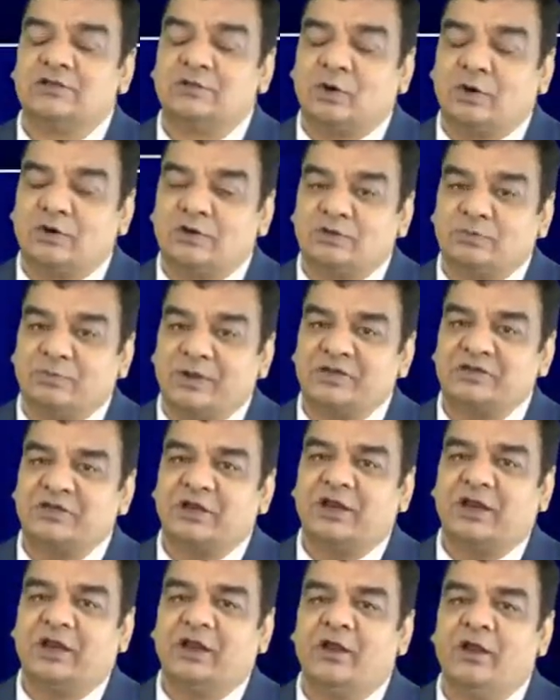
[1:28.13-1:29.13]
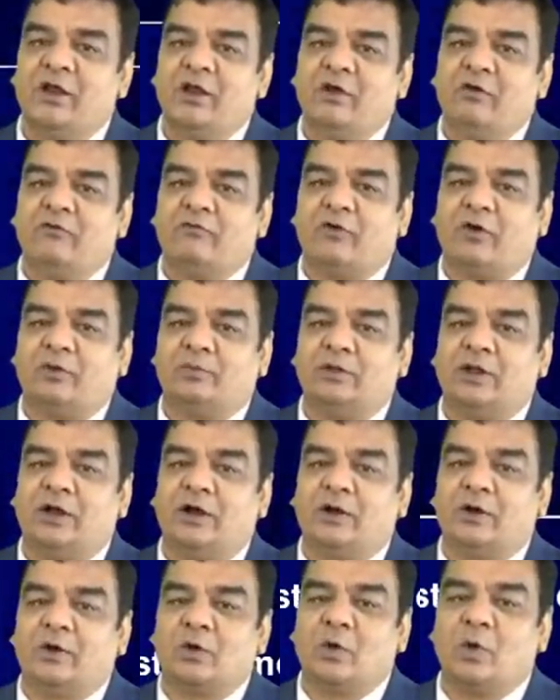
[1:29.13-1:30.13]
especially from the
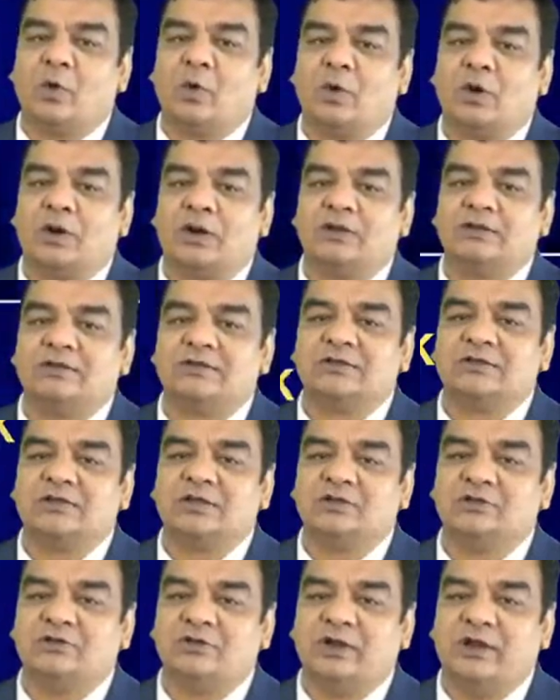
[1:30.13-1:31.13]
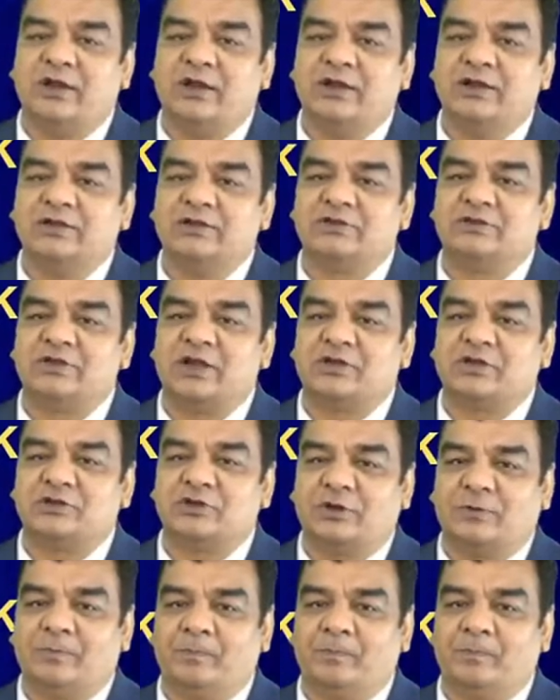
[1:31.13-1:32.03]
core surgery section,